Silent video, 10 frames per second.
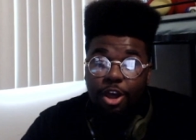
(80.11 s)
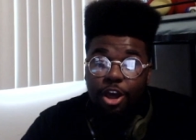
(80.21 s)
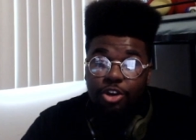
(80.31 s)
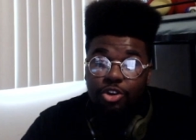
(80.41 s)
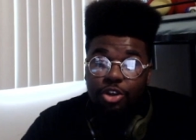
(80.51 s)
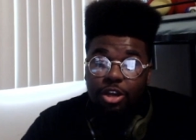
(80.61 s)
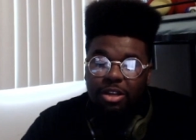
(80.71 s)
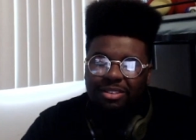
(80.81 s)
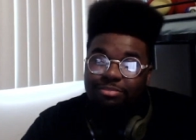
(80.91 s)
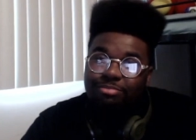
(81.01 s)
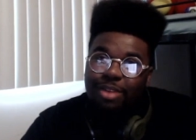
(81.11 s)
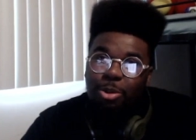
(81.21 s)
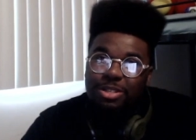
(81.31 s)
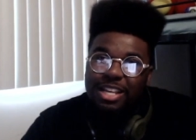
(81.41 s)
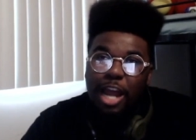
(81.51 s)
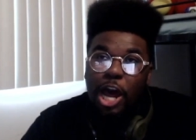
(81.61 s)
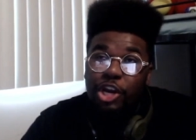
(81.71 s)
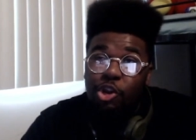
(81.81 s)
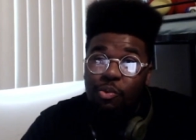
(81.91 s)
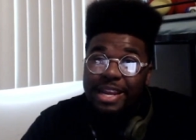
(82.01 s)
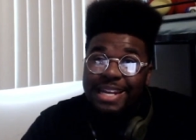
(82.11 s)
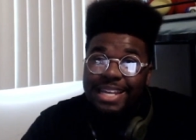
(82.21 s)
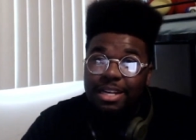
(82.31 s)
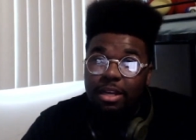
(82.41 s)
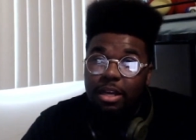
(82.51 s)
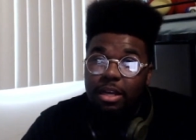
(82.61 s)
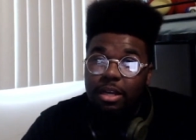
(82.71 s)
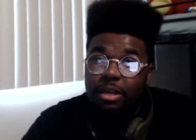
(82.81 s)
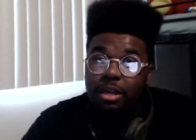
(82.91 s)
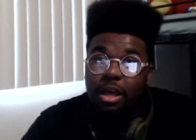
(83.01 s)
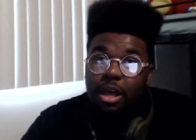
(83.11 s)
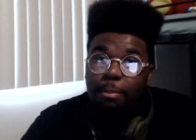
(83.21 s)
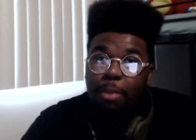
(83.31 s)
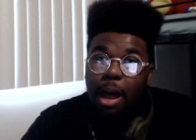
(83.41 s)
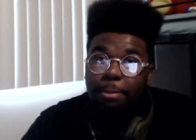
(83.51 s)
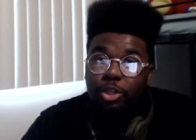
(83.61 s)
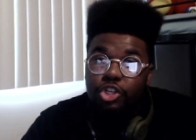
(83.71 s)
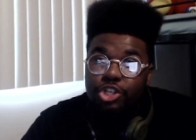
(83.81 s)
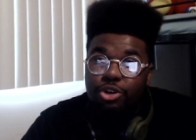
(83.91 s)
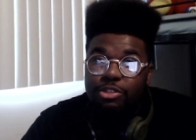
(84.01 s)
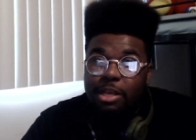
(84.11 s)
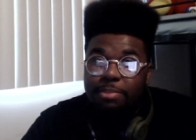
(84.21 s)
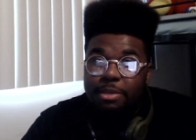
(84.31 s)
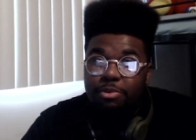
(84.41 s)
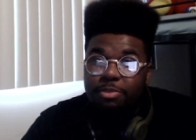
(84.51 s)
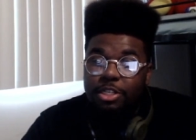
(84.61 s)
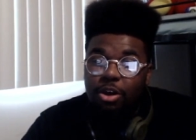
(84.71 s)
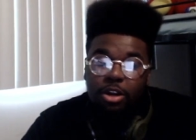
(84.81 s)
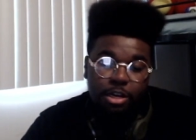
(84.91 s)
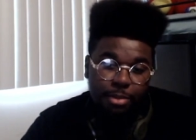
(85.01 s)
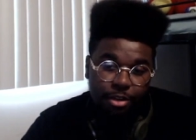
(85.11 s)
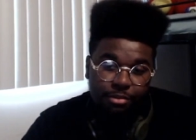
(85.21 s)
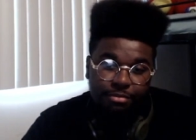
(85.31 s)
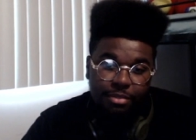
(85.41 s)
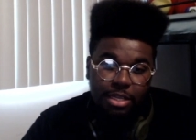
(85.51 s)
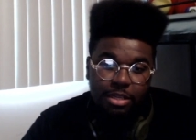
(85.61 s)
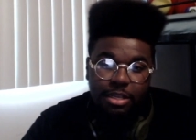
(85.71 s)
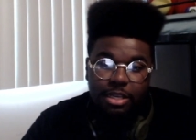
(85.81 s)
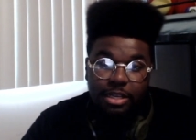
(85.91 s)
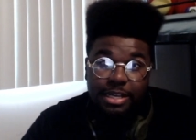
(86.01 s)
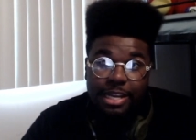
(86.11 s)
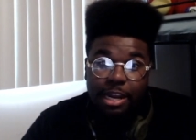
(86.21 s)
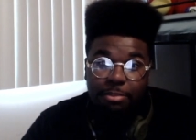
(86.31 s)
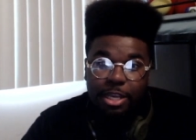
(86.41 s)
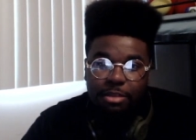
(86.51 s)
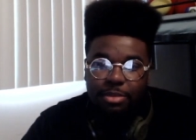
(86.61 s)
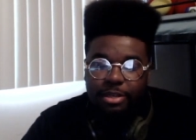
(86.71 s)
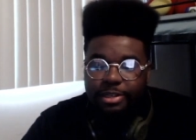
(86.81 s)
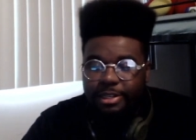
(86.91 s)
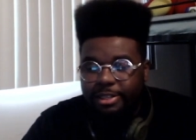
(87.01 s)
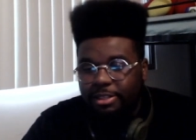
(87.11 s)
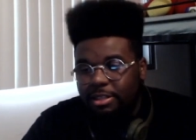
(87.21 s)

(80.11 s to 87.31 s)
I wouldn't say underrated, popular shows that people be talking about in the anime community.